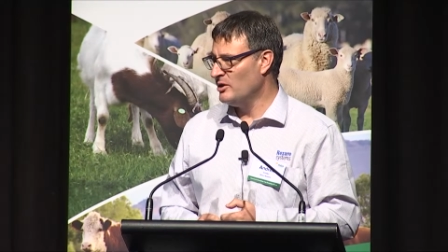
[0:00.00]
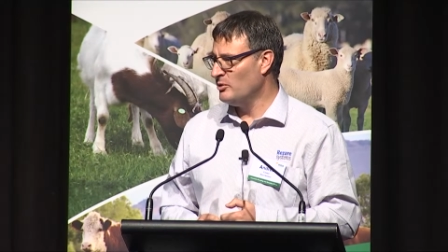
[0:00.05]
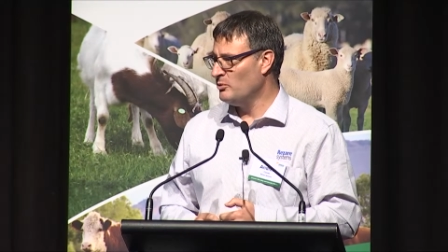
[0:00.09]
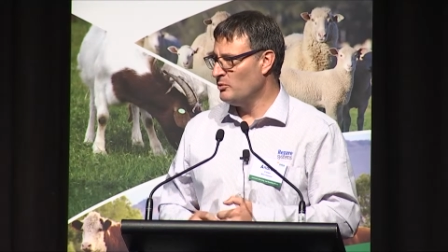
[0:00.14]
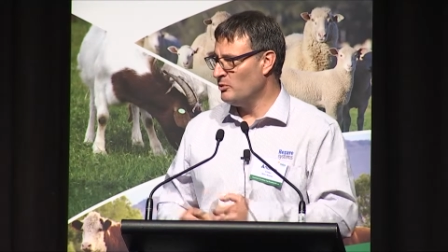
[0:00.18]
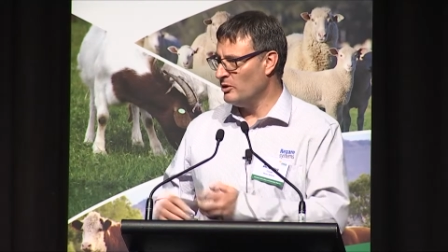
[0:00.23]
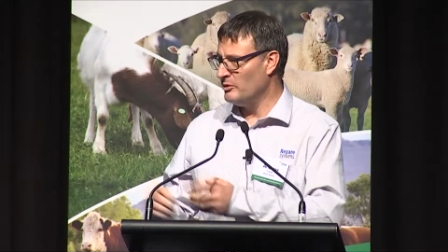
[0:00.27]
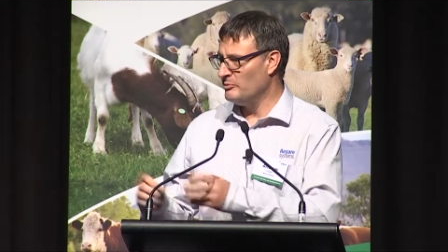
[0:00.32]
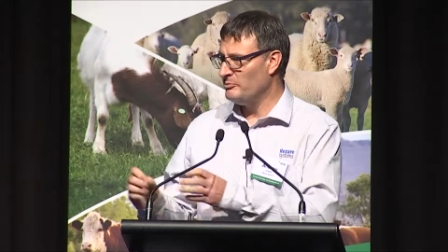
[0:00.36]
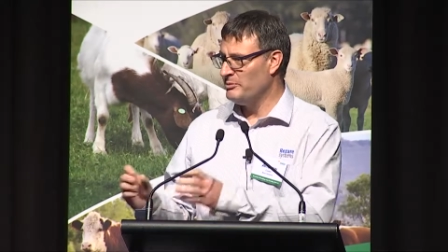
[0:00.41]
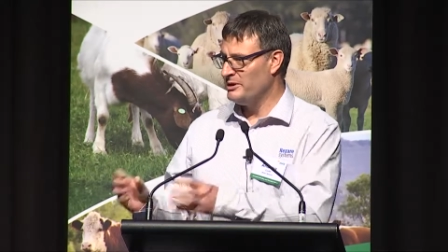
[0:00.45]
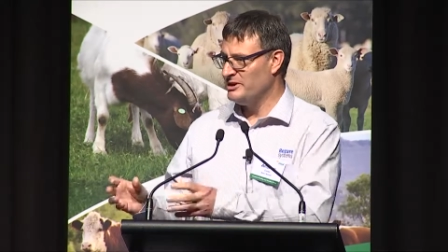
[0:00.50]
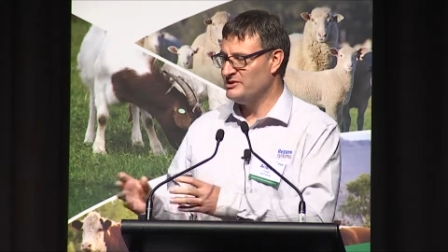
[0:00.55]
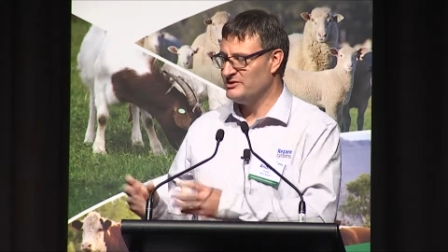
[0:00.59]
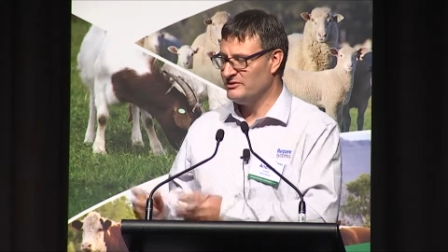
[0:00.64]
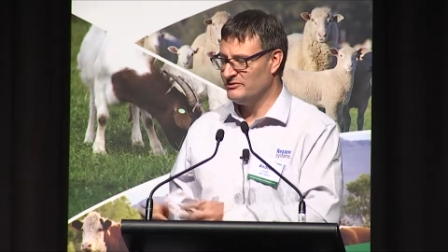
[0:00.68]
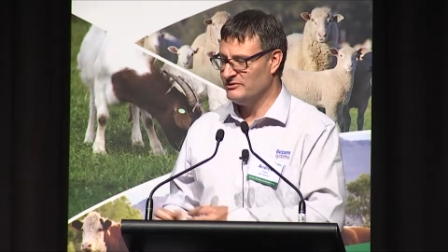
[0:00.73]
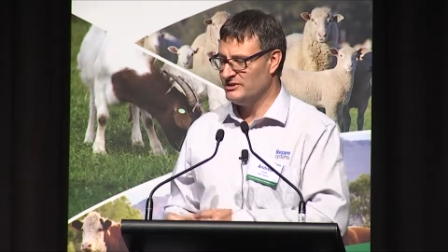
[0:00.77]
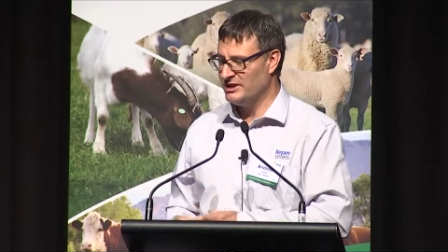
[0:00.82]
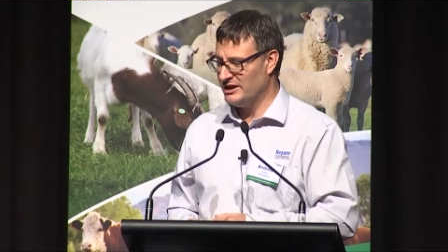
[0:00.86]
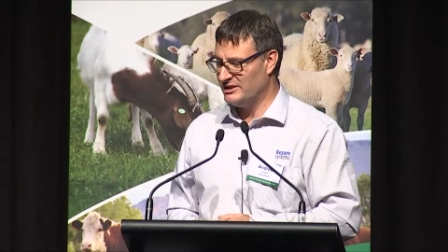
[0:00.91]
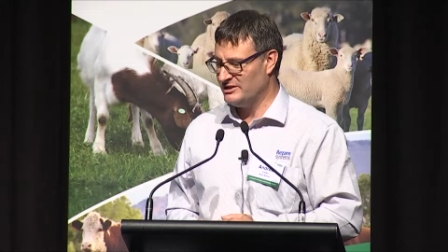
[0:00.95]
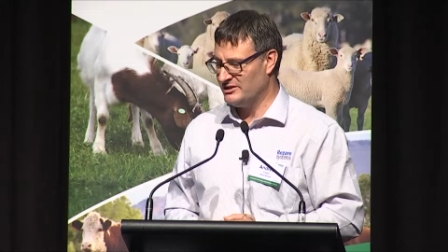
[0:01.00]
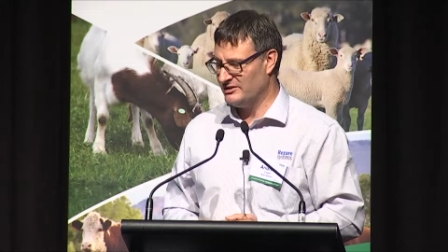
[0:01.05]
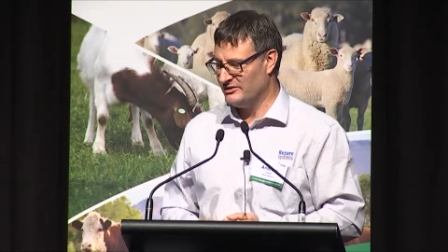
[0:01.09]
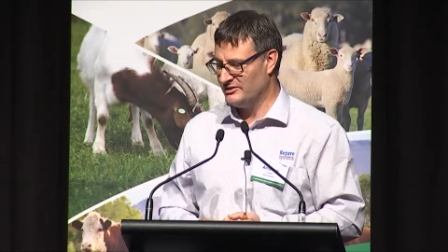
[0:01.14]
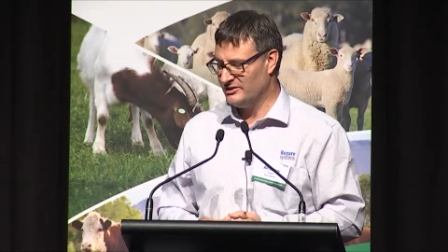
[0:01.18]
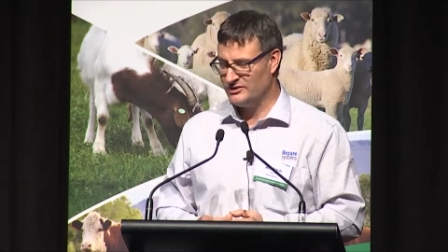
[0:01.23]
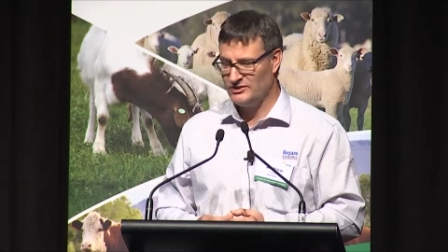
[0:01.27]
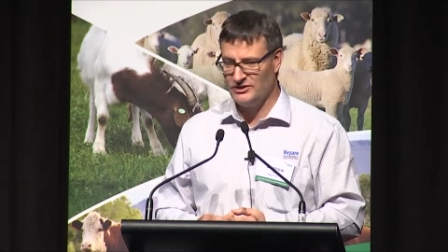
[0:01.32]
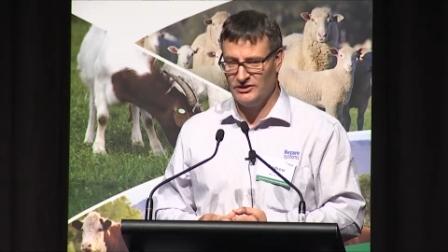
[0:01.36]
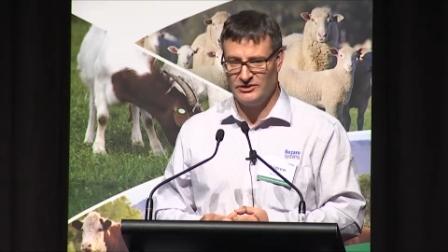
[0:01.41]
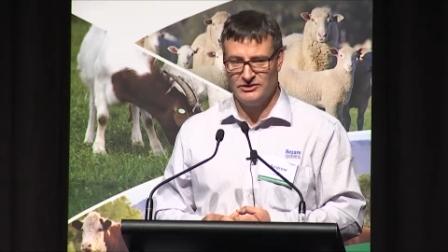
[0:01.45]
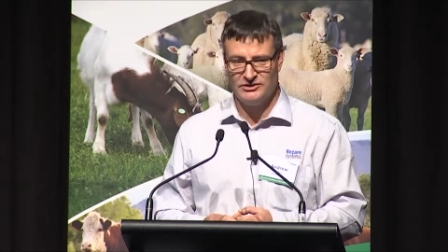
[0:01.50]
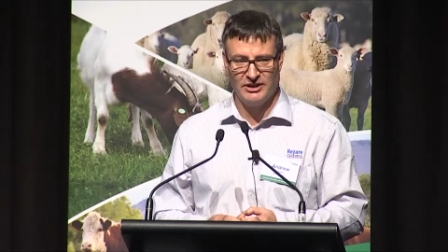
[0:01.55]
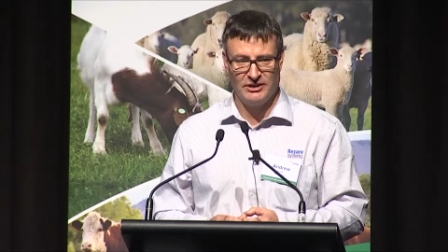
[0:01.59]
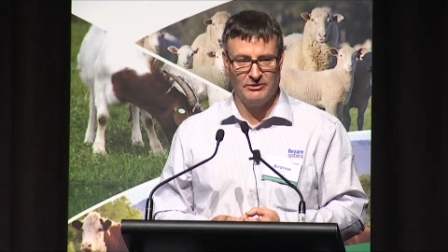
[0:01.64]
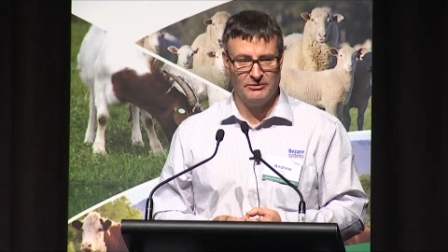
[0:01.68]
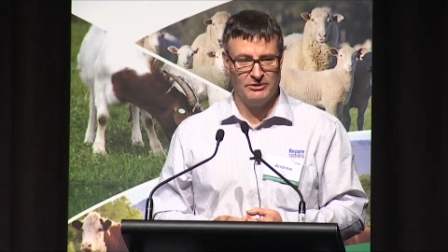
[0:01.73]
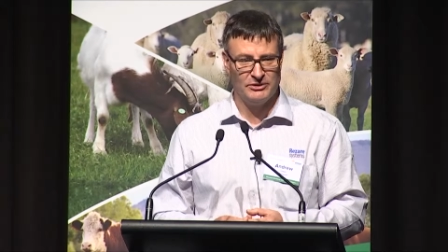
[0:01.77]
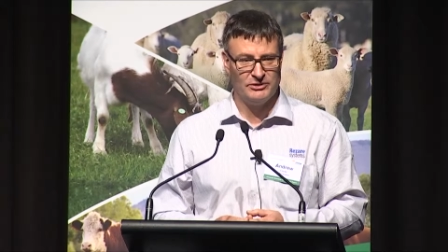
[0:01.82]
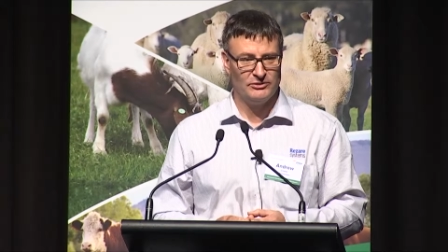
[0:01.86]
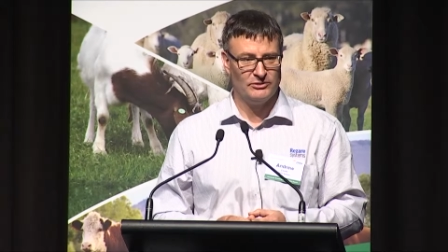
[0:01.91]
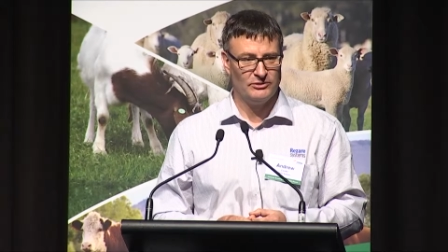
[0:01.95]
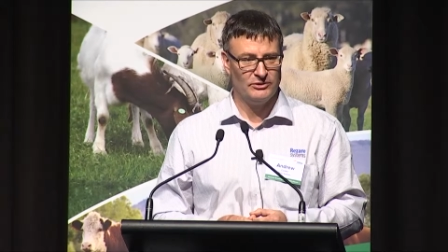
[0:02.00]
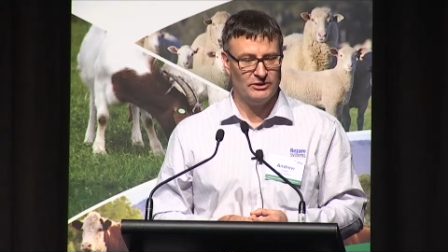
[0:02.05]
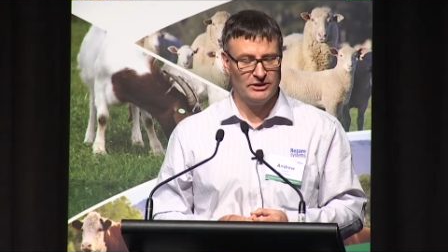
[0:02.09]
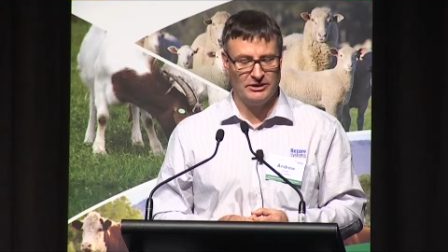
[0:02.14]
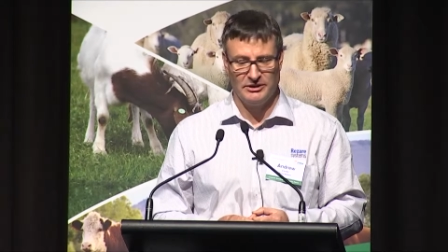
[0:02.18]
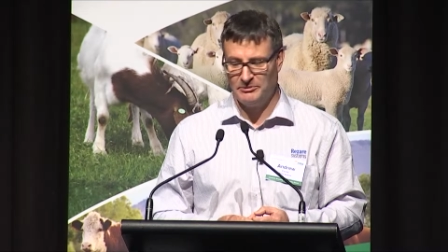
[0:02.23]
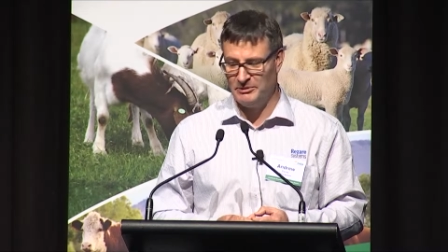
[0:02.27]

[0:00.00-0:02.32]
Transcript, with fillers: what piece of data this is that we're talking